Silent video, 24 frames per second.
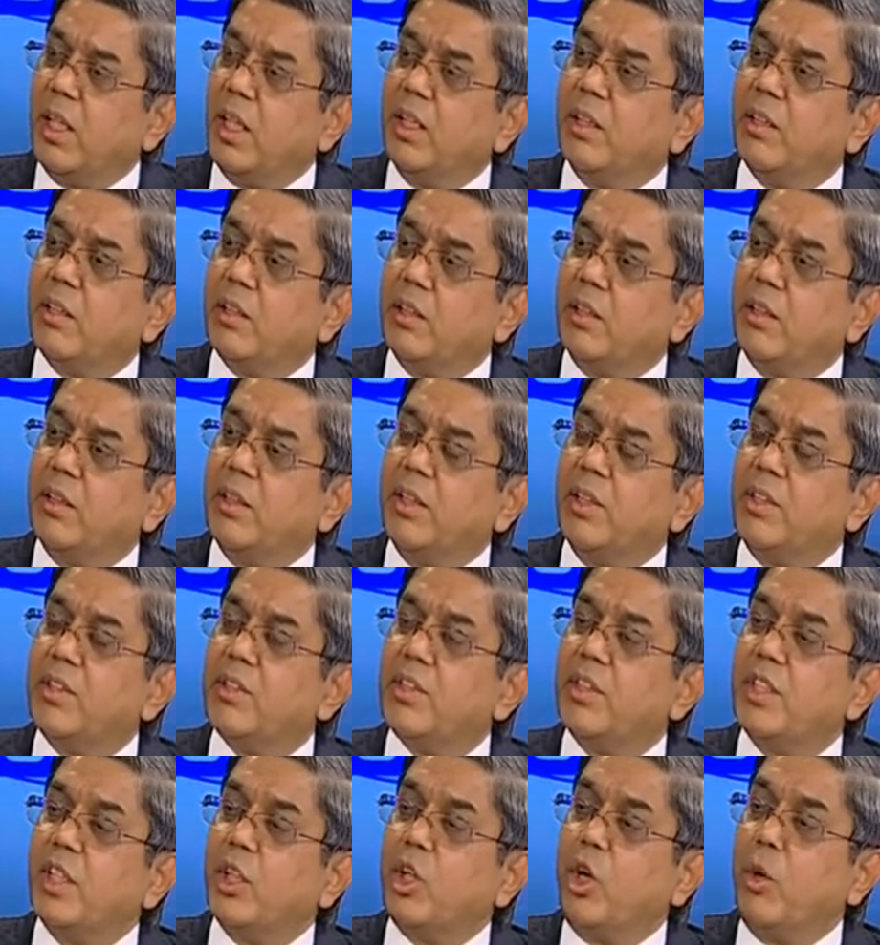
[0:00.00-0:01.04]
and third
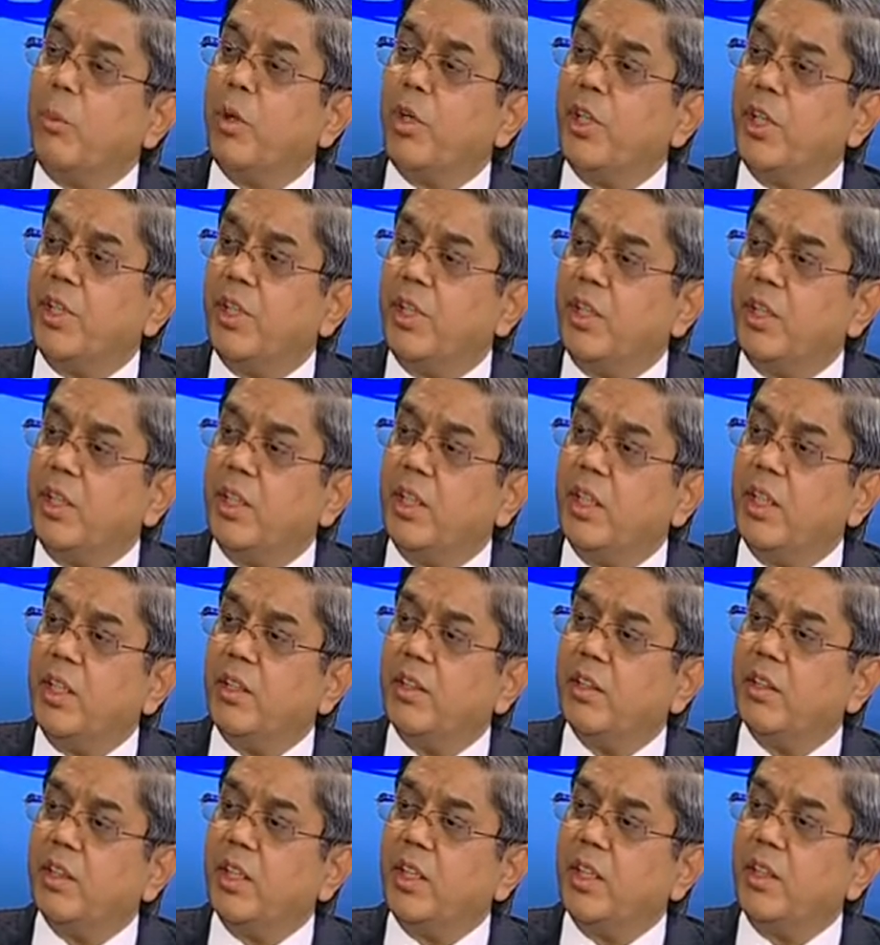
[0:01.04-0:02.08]
is the commodity
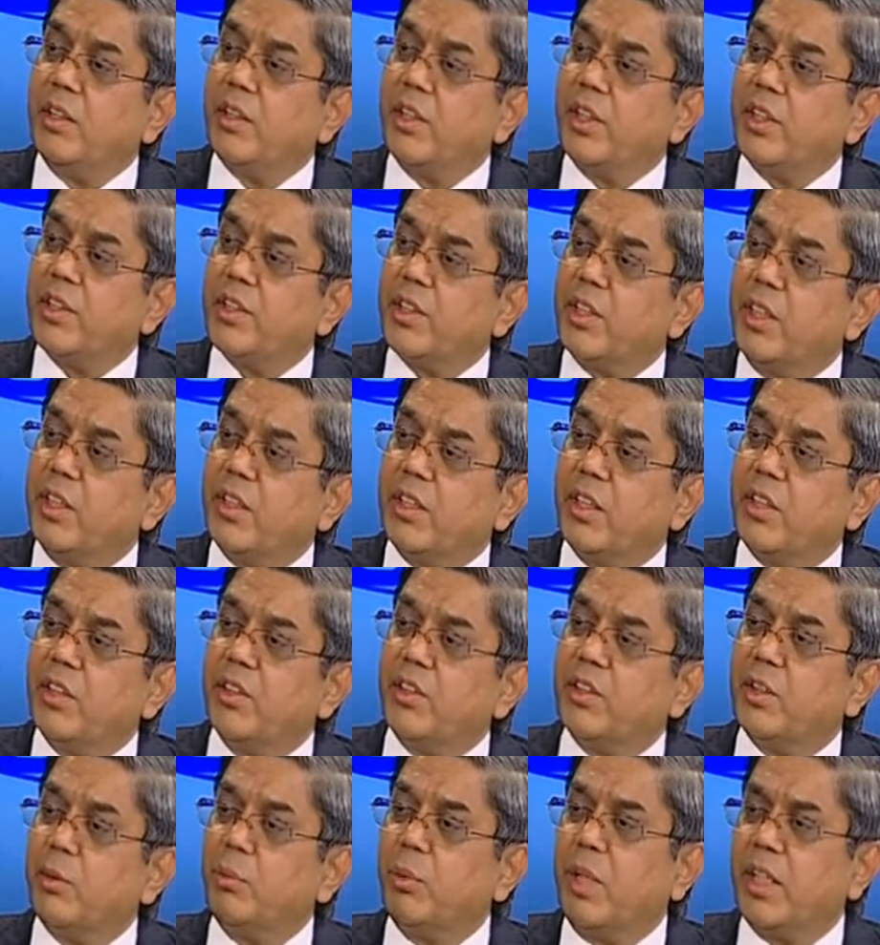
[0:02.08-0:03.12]
and the interest and
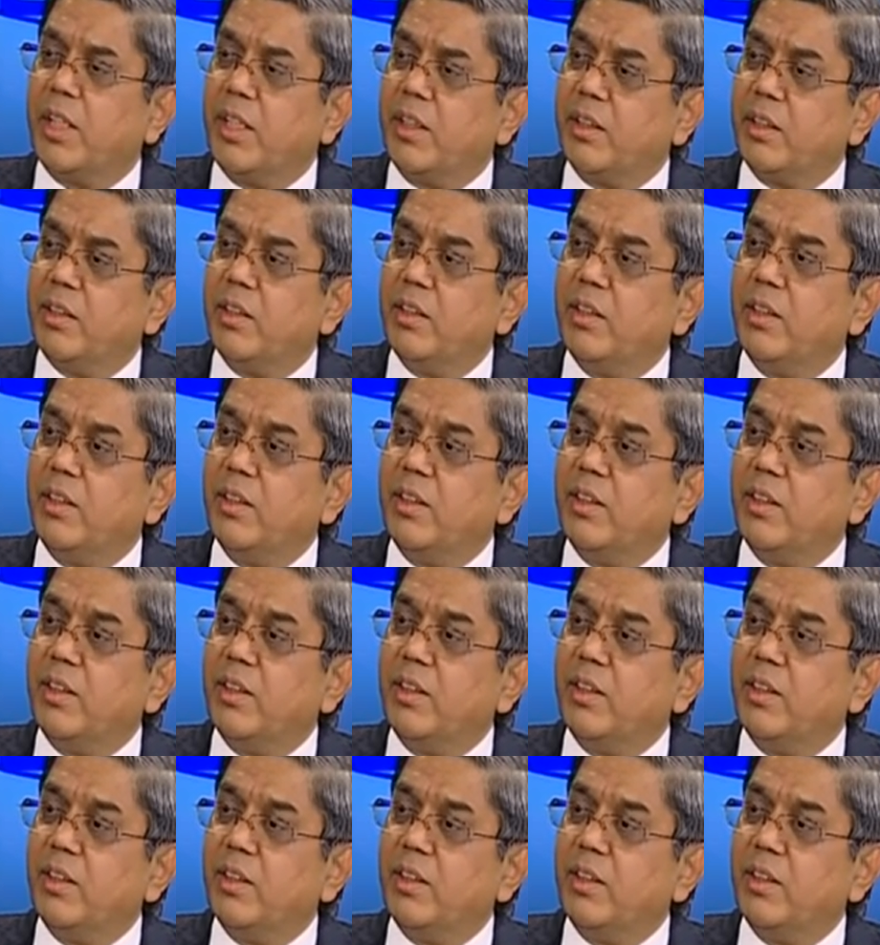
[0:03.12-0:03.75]
currency market.